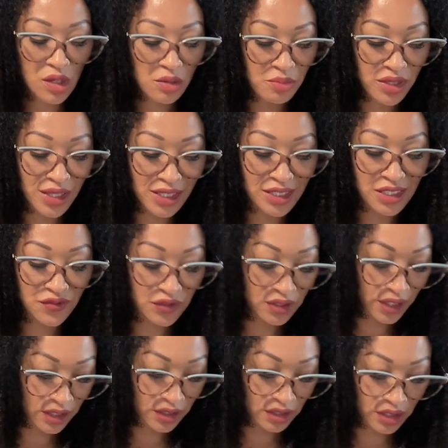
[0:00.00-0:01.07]
But they just feel
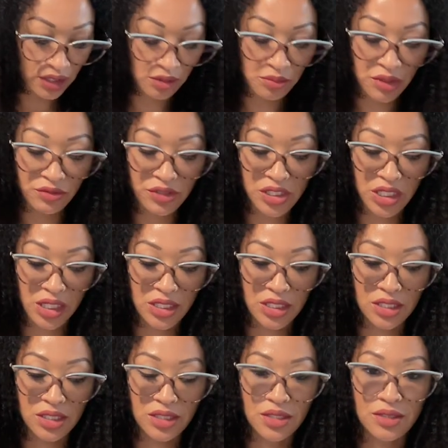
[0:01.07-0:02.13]
like they're going to be
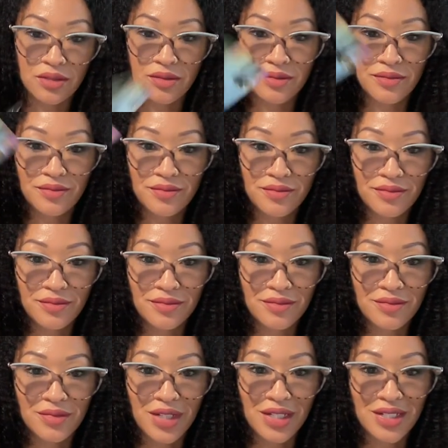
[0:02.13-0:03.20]
rejected.
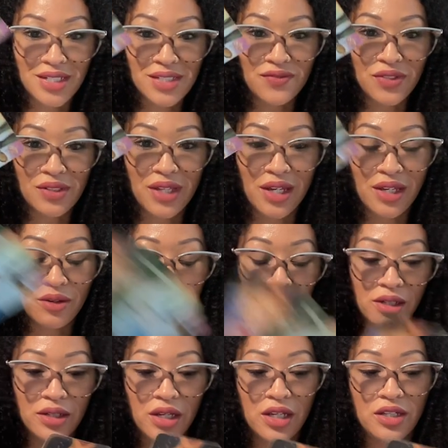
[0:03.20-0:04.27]
They just feel like,
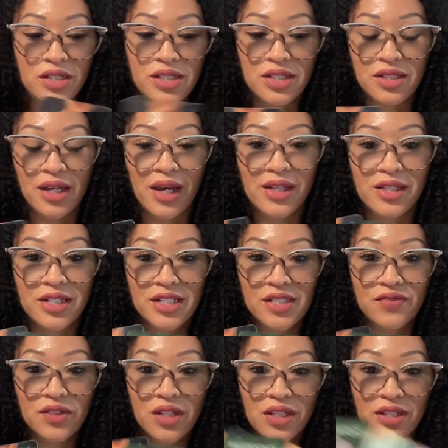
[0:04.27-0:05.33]
wait, can you see that? They just
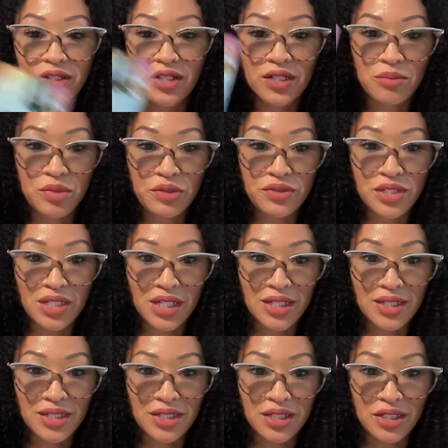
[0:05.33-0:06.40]
feel like they're going to be
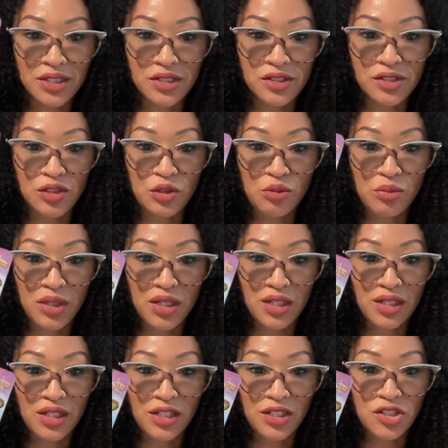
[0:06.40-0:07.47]
rejected here. New
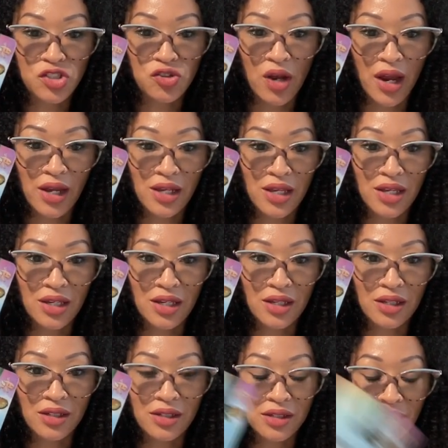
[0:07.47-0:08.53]
beginning, try
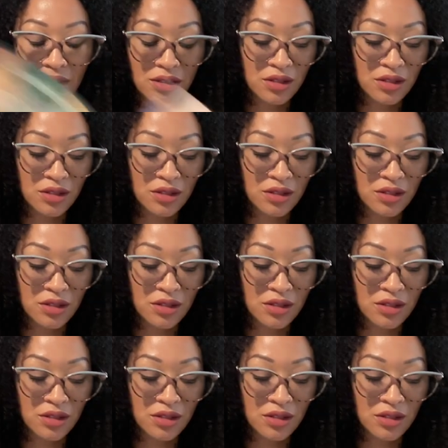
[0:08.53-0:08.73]
again.